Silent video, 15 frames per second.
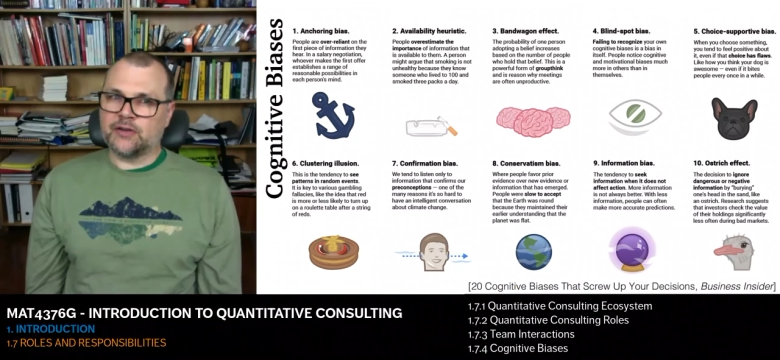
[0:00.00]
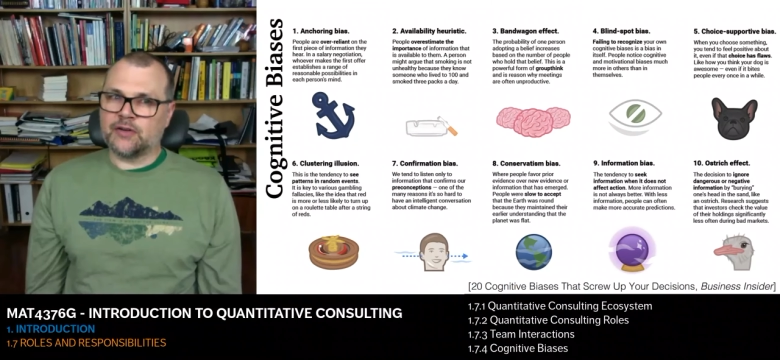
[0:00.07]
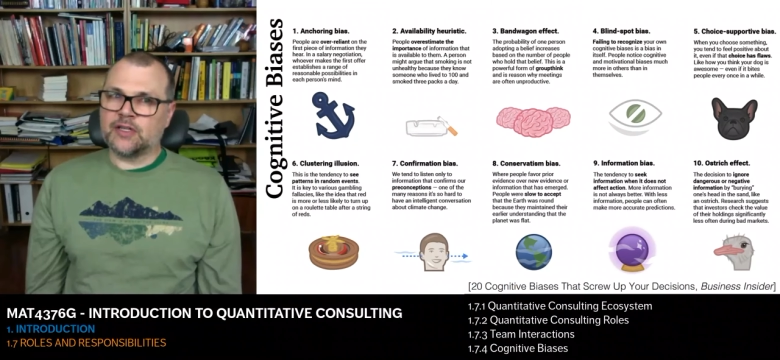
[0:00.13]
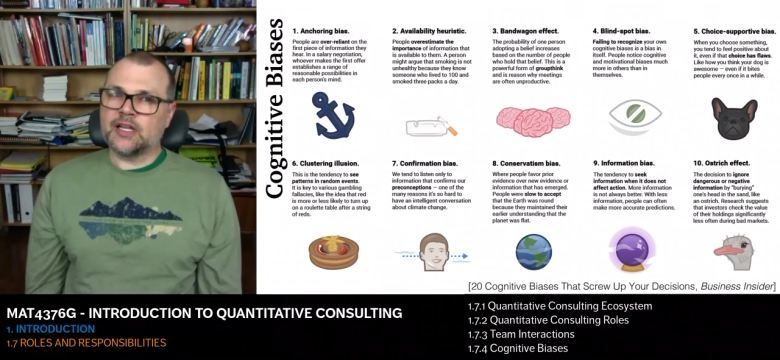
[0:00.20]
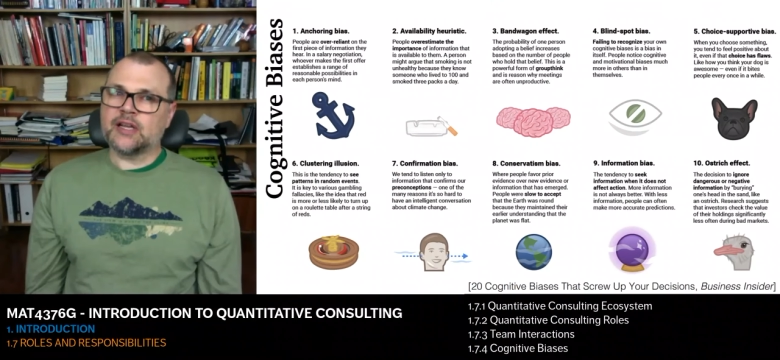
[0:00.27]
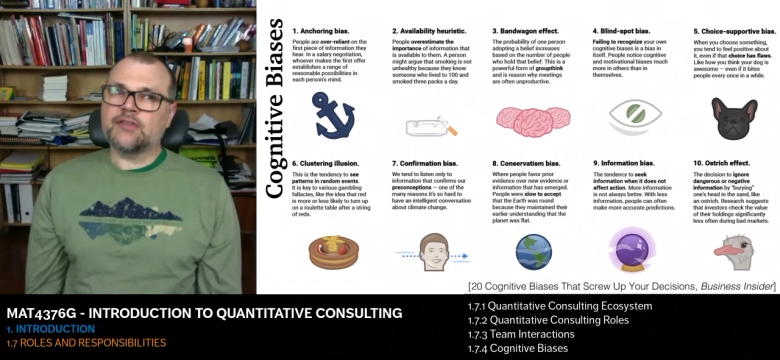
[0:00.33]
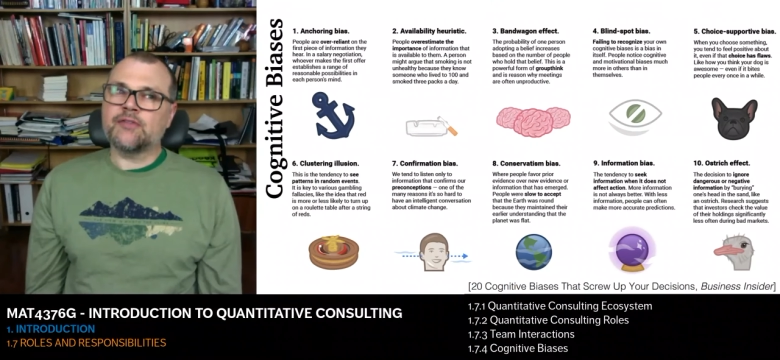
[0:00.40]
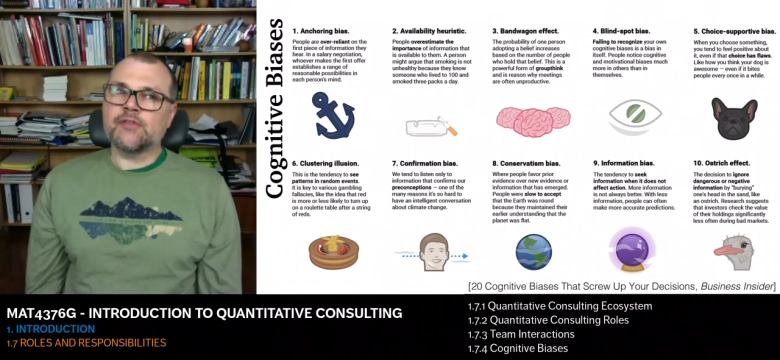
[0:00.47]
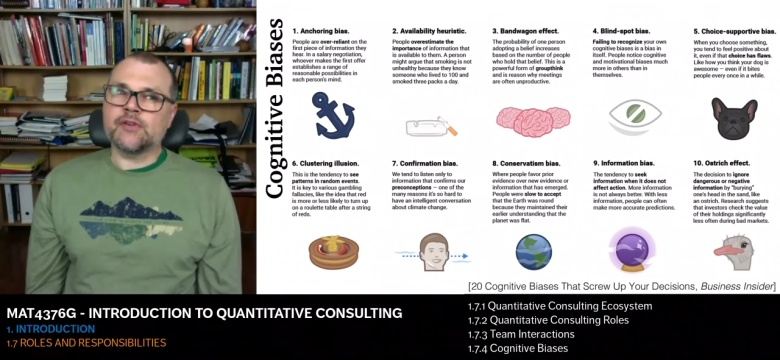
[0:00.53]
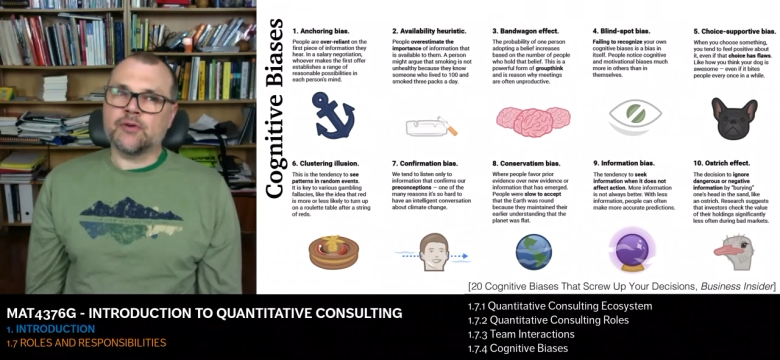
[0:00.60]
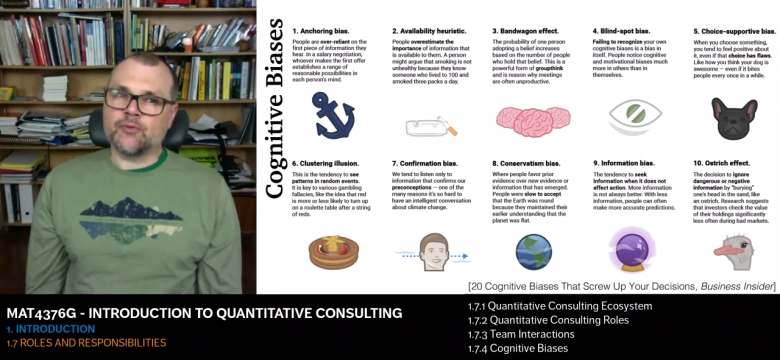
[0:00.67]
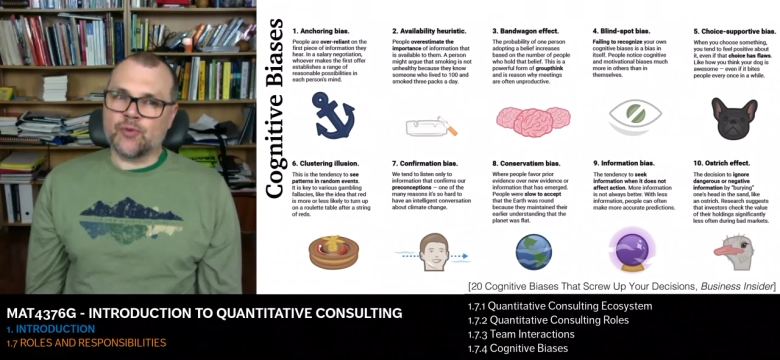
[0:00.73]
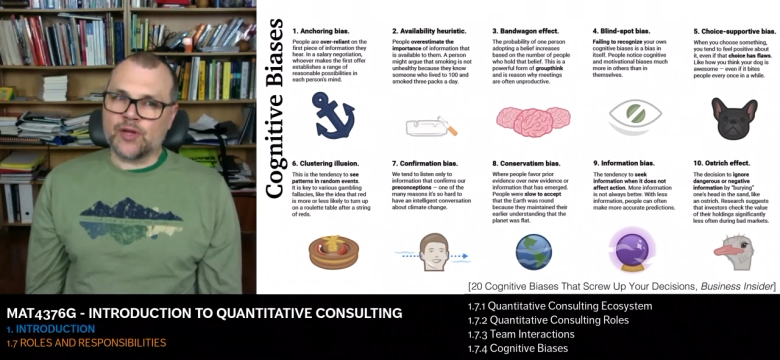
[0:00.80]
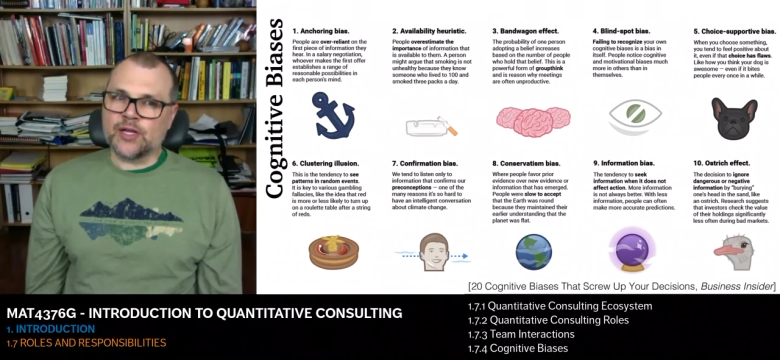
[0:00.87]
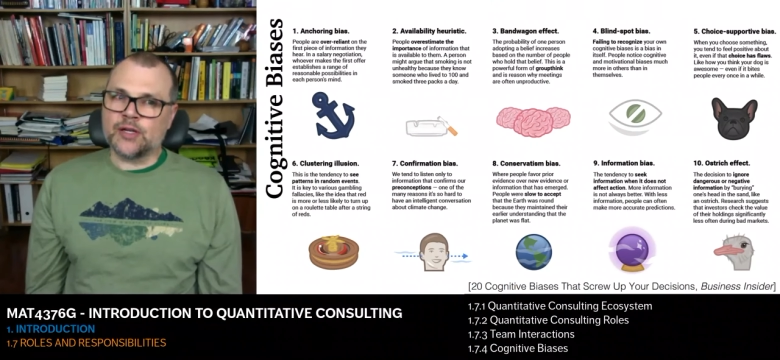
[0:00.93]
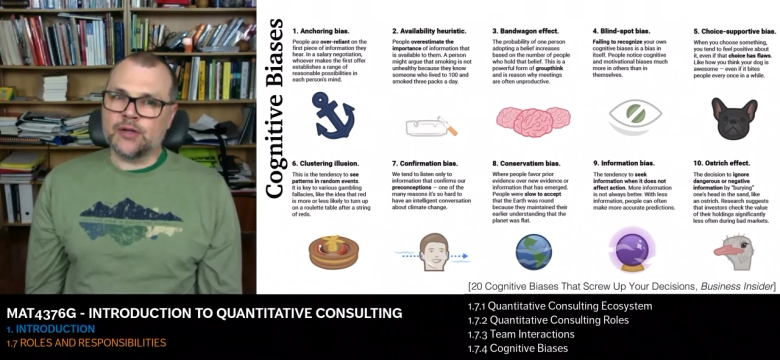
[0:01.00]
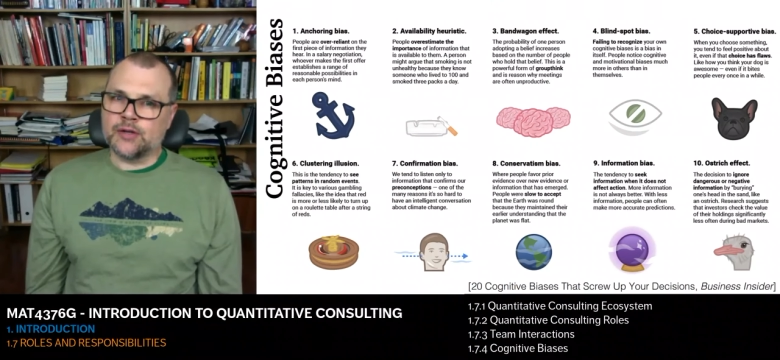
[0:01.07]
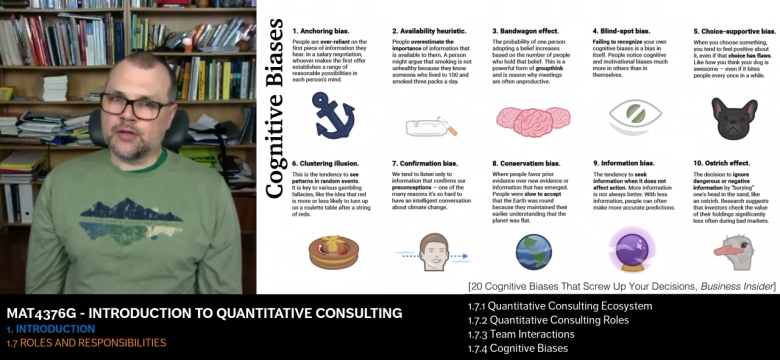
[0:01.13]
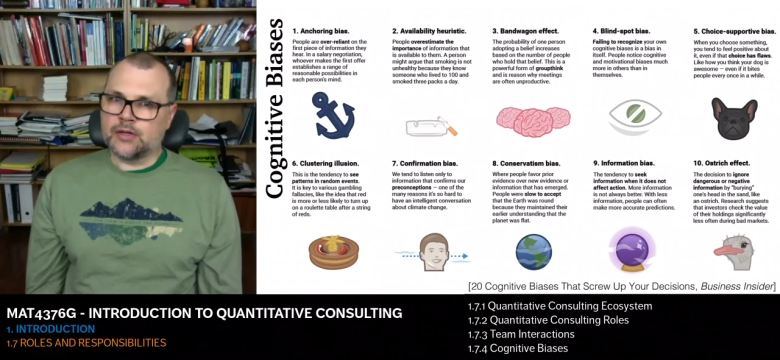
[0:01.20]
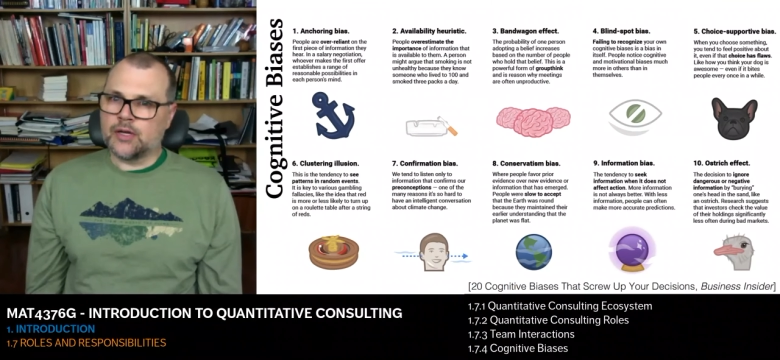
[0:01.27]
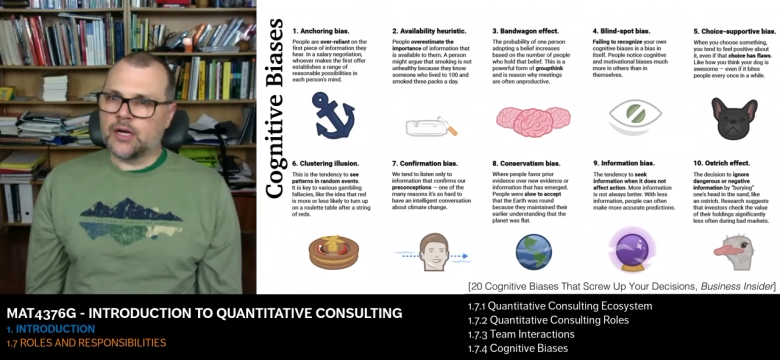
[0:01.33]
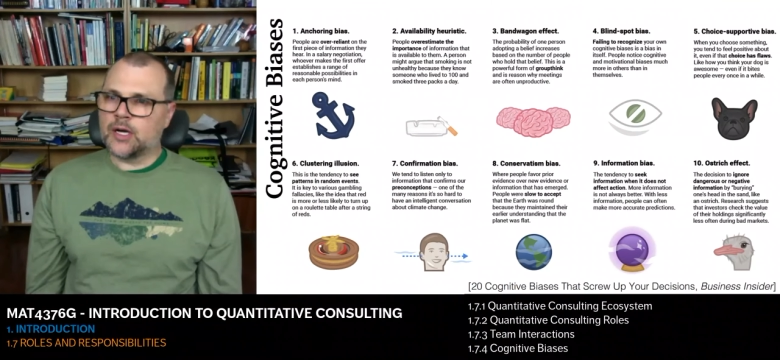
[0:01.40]
I'd like for you to read
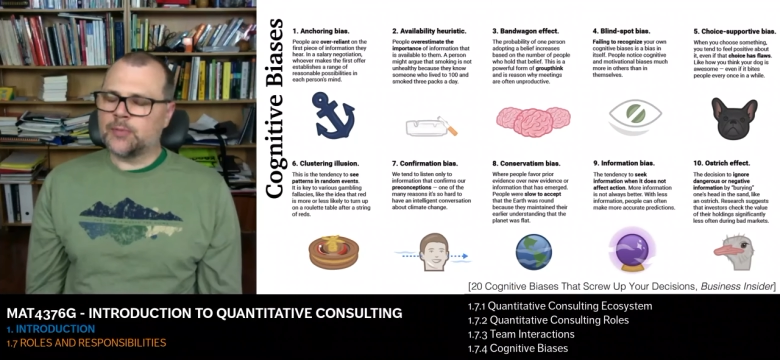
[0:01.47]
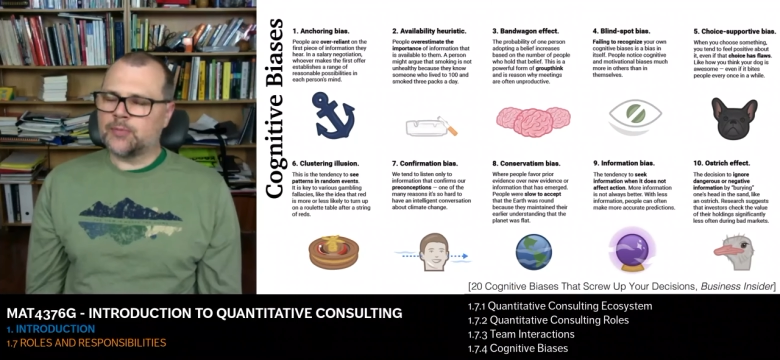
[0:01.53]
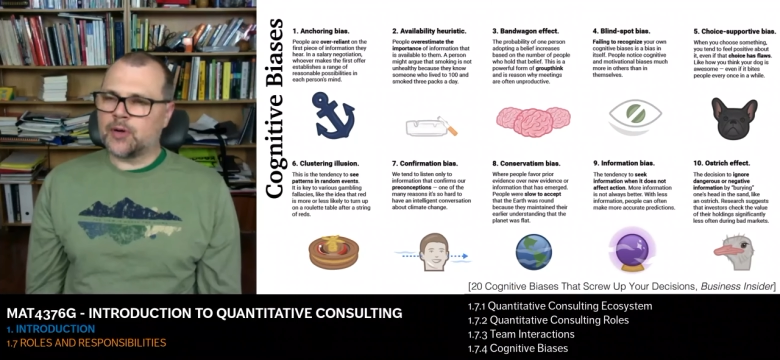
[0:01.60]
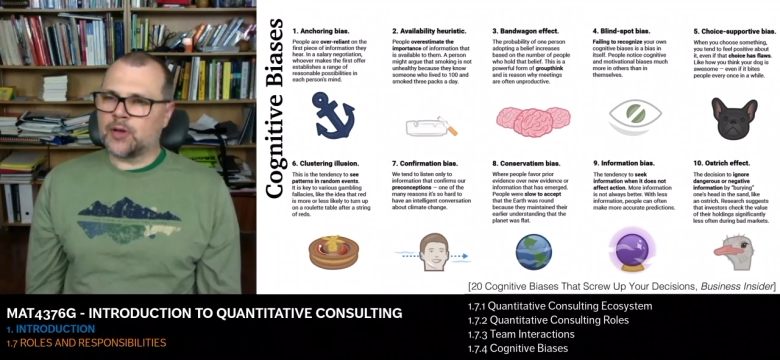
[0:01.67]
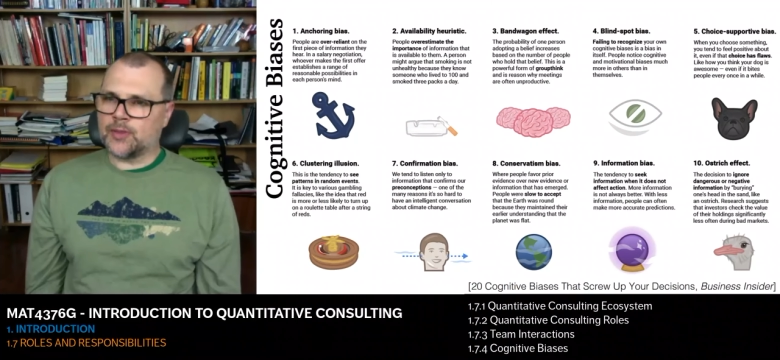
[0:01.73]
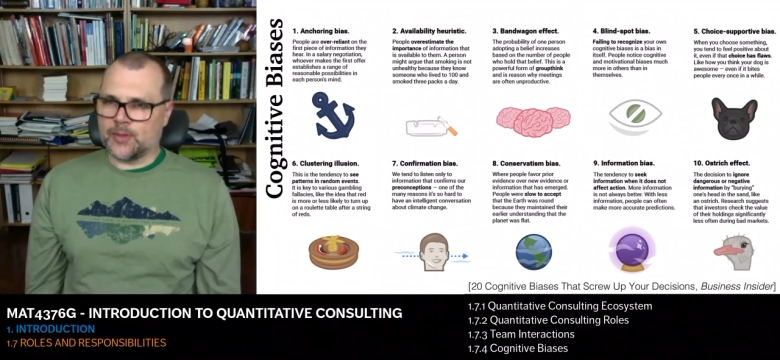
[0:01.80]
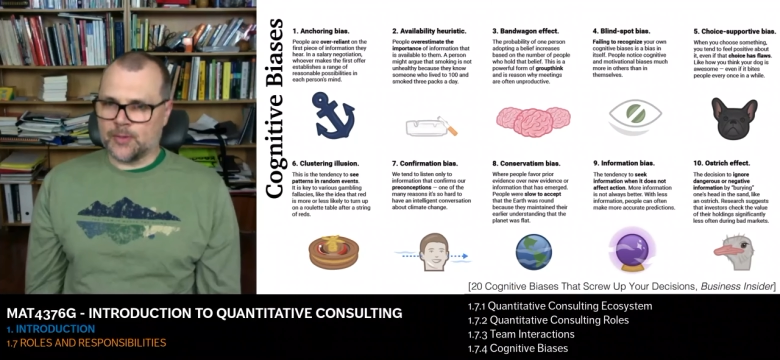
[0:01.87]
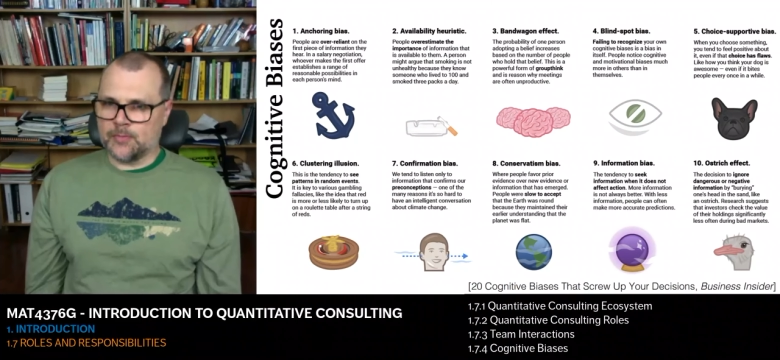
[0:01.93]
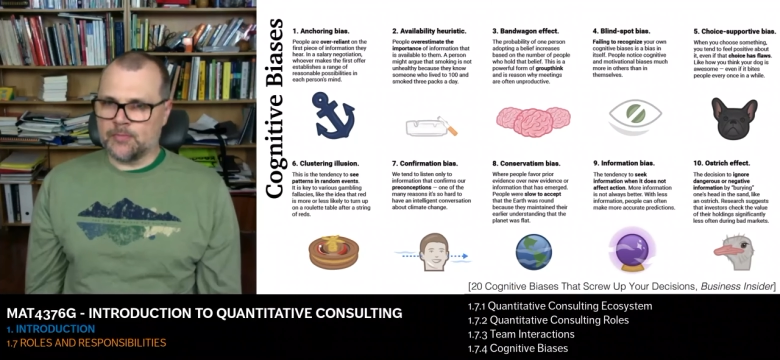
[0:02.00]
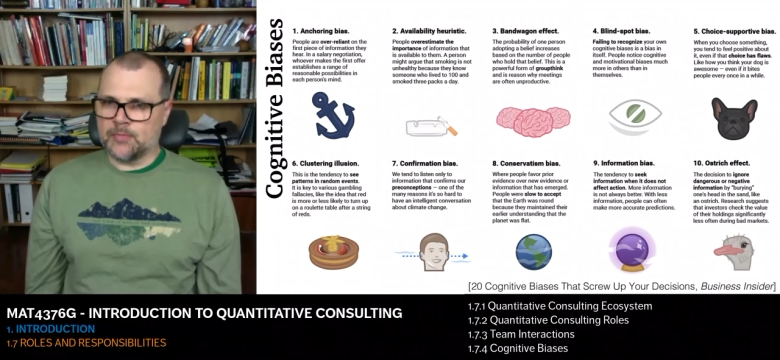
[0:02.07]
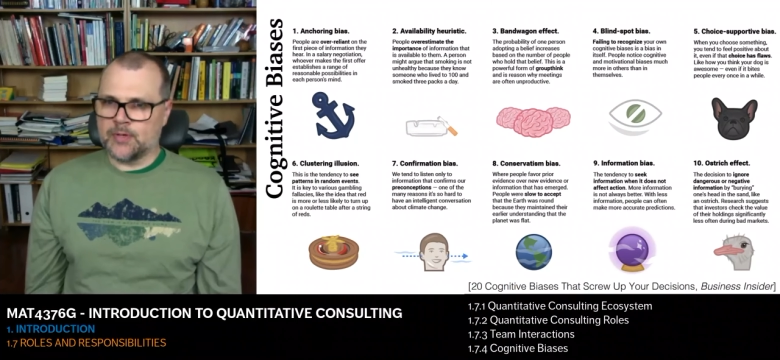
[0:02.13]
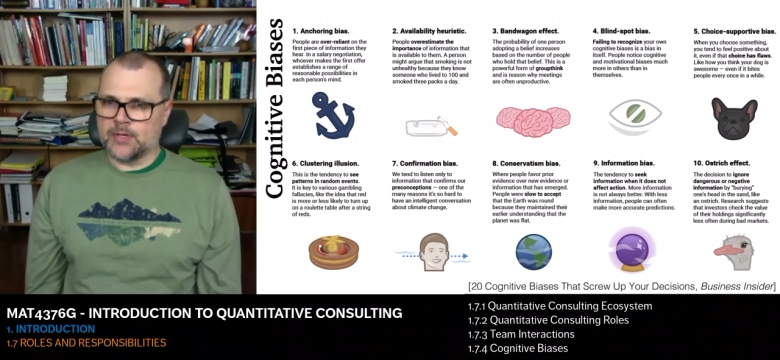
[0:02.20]
up on them.